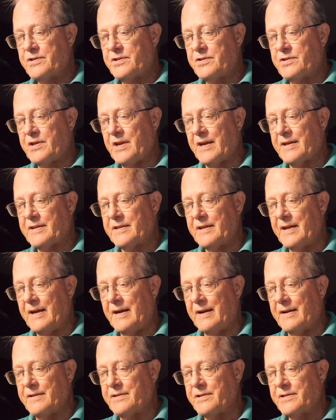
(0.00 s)
checked it
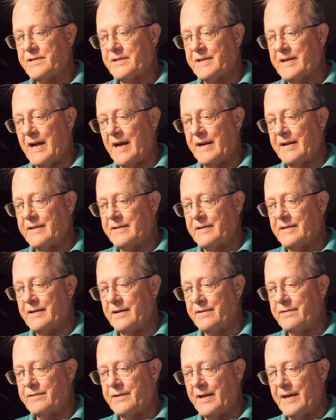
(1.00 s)
out. I just got it the
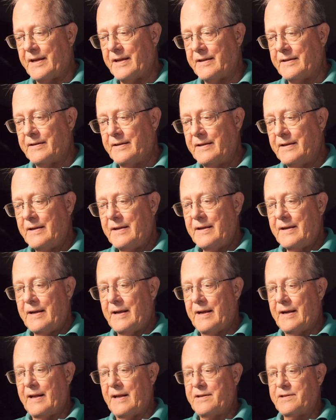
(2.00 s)
other day, and
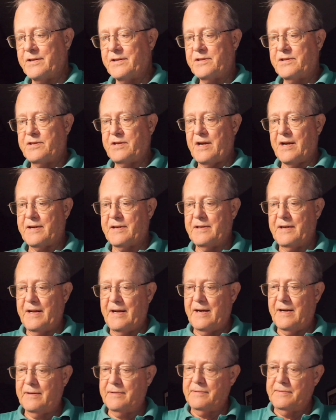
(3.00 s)
I just checked it
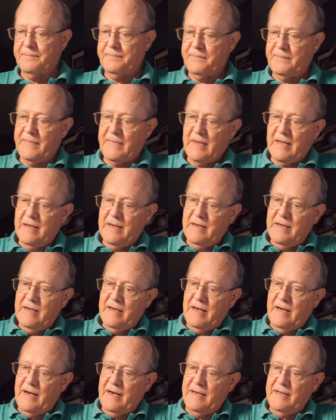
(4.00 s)
out,
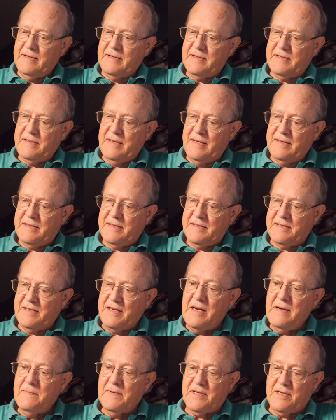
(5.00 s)
and it
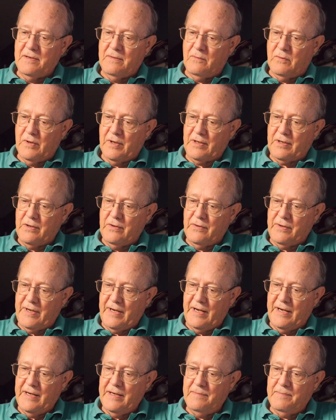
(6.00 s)
seems to work
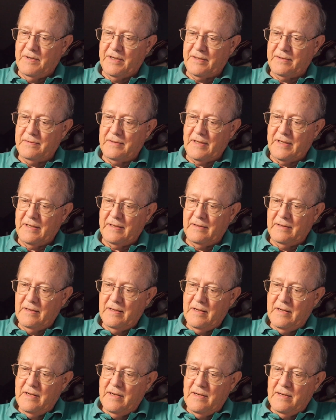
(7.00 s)
okay. But
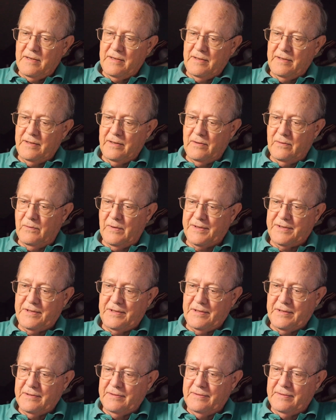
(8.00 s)
you know, once
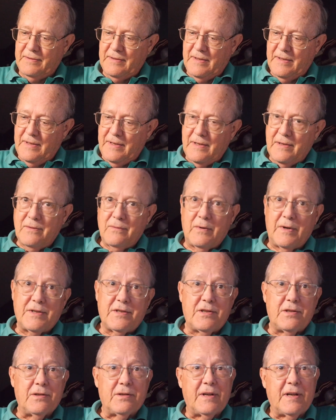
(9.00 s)

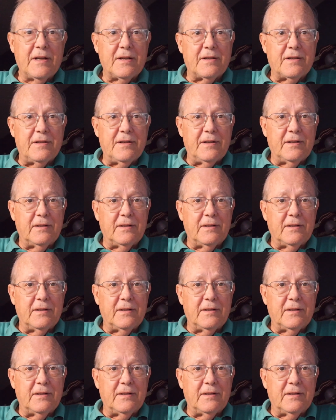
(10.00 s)
you get